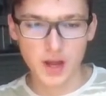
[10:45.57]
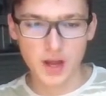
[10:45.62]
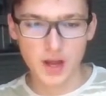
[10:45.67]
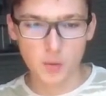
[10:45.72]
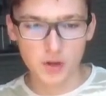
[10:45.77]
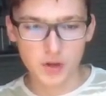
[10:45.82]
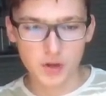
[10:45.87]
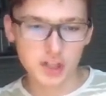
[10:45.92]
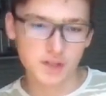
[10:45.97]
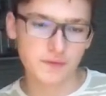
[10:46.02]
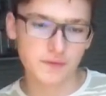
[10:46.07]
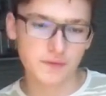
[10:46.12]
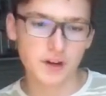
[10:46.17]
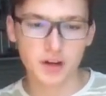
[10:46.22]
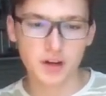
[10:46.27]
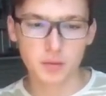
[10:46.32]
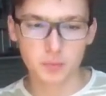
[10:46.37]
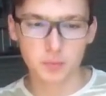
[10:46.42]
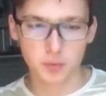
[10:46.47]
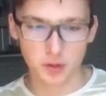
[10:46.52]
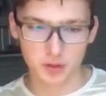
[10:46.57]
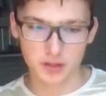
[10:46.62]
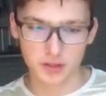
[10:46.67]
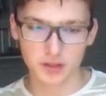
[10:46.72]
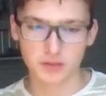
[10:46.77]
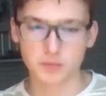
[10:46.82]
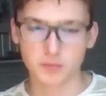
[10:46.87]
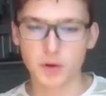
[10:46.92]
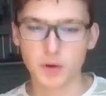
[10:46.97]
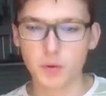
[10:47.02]
which is very
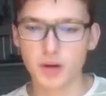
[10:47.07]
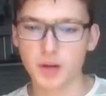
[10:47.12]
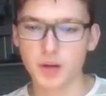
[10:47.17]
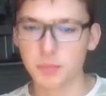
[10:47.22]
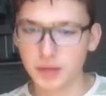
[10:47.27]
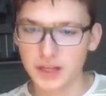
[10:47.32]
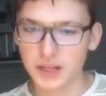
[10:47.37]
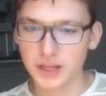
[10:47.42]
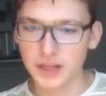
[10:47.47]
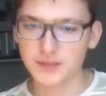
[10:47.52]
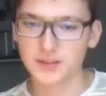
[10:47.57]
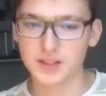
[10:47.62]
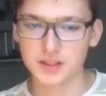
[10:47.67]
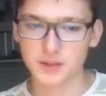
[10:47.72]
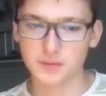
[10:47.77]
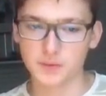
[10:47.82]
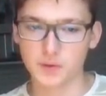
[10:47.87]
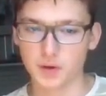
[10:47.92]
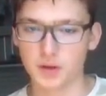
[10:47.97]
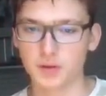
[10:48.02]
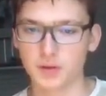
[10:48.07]
important. We want to play this c four.